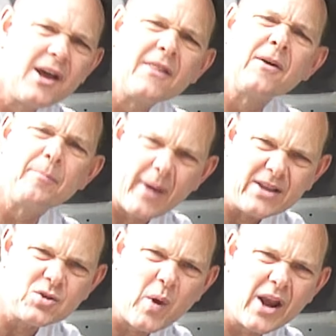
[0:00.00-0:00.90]
The
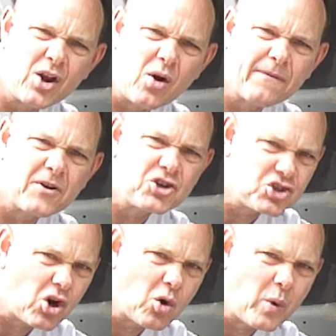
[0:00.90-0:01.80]
best way to know for
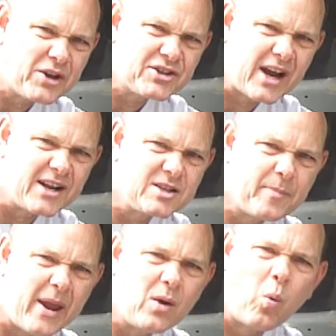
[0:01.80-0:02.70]
sure which side is
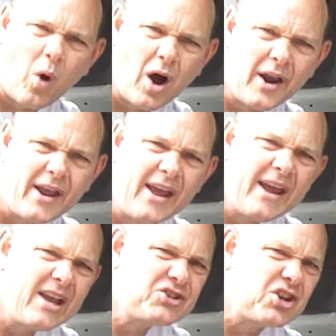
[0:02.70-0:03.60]
Bank 1
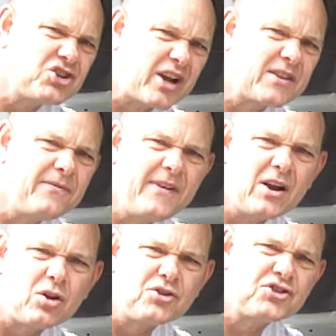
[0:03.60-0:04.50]
is to check the
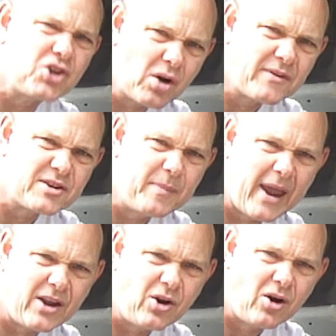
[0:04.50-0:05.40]
vehicle's service
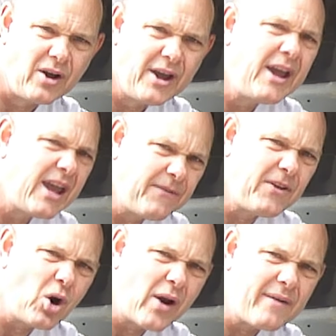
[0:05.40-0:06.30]
manual. If
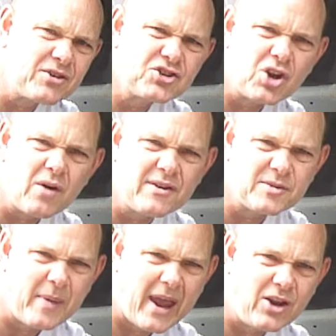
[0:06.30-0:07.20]
you don't have a
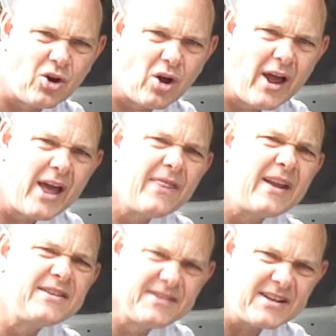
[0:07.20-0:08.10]
service manual,
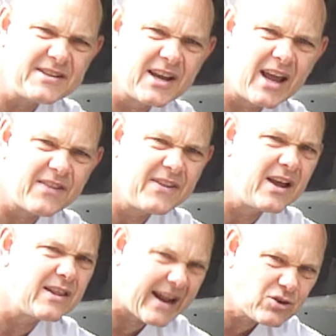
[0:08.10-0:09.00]
then disconnect the
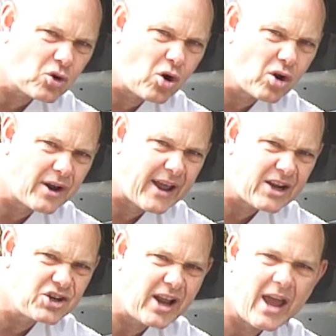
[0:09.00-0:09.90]
electrical
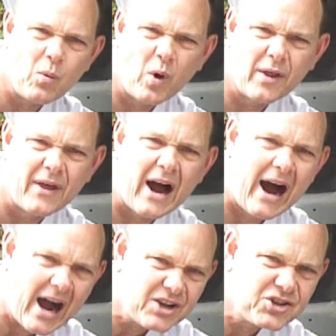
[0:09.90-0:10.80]
connection at one of the
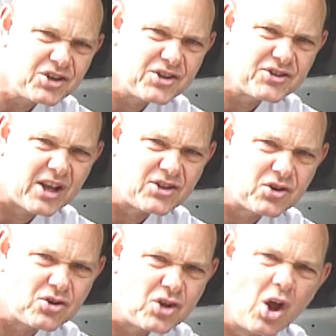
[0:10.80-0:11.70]
oxygen
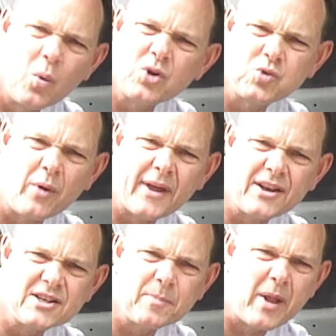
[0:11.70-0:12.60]
sensors, which will then
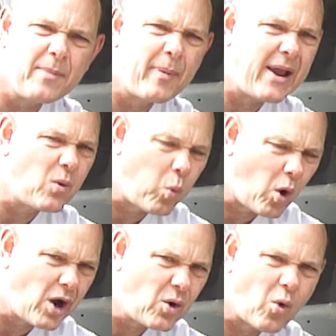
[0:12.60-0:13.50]
display Bank
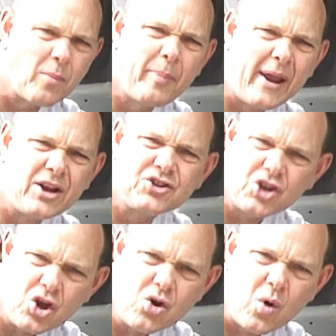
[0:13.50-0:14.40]
1 or Bank
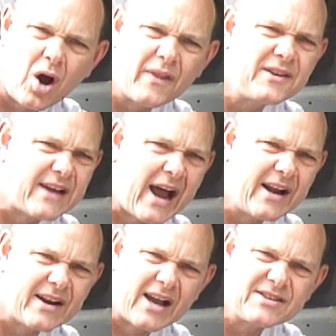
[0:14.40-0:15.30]
2 on the
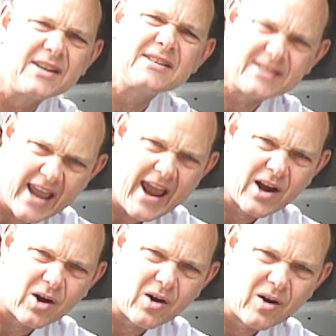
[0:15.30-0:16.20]
diagnostic scanner.